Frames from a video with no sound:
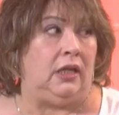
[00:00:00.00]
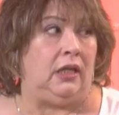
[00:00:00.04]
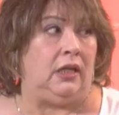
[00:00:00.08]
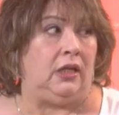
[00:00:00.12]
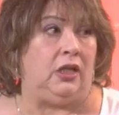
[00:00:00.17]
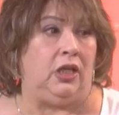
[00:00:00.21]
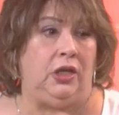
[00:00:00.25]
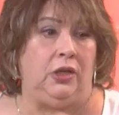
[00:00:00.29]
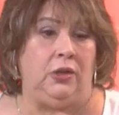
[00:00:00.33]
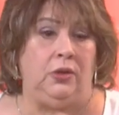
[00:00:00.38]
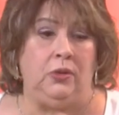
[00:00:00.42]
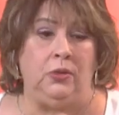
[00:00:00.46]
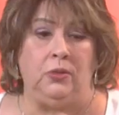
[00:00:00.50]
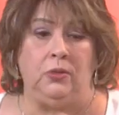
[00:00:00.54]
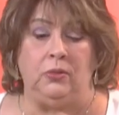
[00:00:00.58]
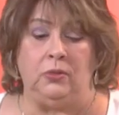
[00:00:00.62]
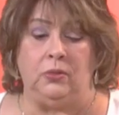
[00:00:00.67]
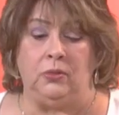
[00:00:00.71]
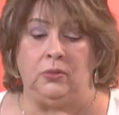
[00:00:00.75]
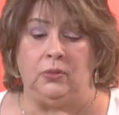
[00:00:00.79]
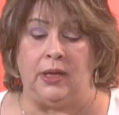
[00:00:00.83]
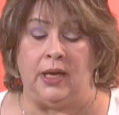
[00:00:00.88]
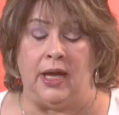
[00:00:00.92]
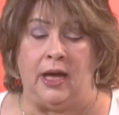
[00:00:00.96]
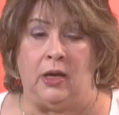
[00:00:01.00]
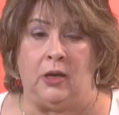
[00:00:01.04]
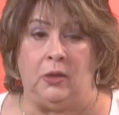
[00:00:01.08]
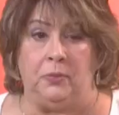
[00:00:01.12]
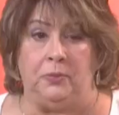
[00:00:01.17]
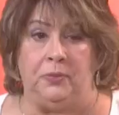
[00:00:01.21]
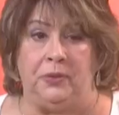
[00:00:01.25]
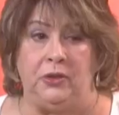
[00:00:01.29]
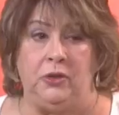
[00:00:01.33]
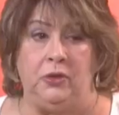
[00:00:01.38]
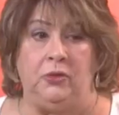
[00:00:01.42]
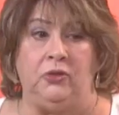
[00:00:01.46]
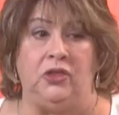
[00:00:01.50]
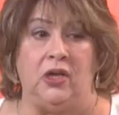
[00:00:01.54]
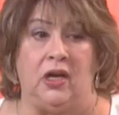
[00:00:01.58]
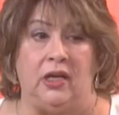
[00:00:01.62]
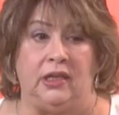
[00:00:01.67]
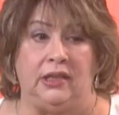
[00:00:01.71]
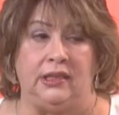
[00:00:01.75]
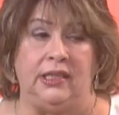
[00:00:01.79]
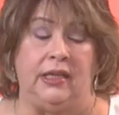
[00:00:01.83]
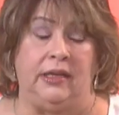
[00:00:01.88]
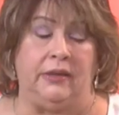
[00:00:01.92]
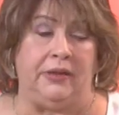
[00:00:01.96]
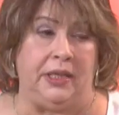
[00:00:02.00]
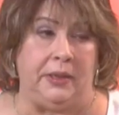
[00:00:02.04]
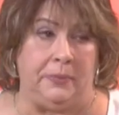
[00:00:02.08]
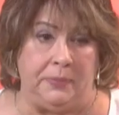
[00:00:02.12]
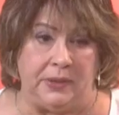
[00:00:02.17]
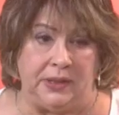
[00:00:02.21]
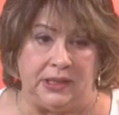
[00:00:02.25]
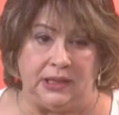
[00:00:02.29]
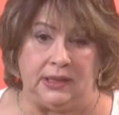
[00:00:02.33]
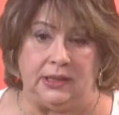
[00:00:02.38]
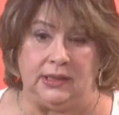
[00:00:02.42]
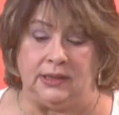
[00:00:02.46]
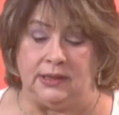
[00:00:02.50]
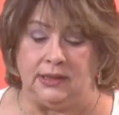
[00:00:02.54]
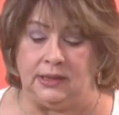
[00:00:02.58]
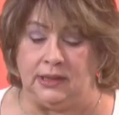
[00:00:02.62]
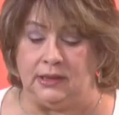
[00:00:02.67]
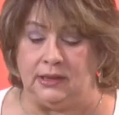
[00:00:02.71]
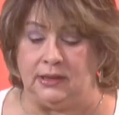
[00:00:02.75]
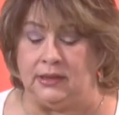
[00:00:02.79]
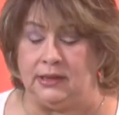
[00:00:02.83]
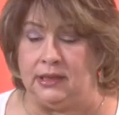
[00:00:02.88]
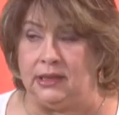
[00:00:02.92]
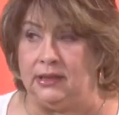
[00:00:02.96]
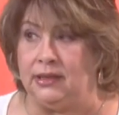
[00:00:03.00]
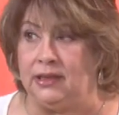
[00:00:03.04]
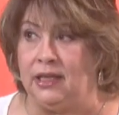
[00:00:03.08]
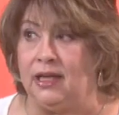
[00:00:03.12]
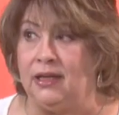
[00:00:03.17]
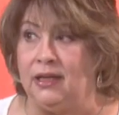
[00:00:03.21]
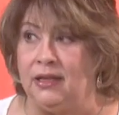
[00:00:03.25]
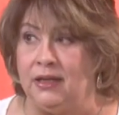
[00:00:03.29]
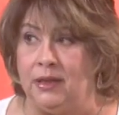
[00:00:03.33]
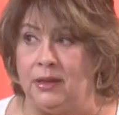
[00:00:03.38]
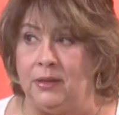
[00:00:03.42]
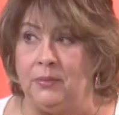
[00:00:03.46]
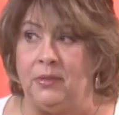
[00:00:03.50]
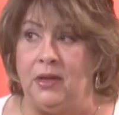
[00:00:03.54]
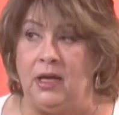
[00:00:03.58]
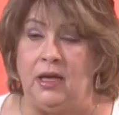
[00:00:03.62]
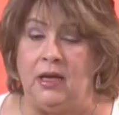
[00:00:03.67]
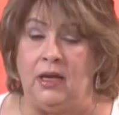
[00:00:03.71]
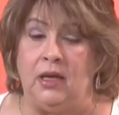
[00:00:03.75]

You help, you talk to area businesses and tell them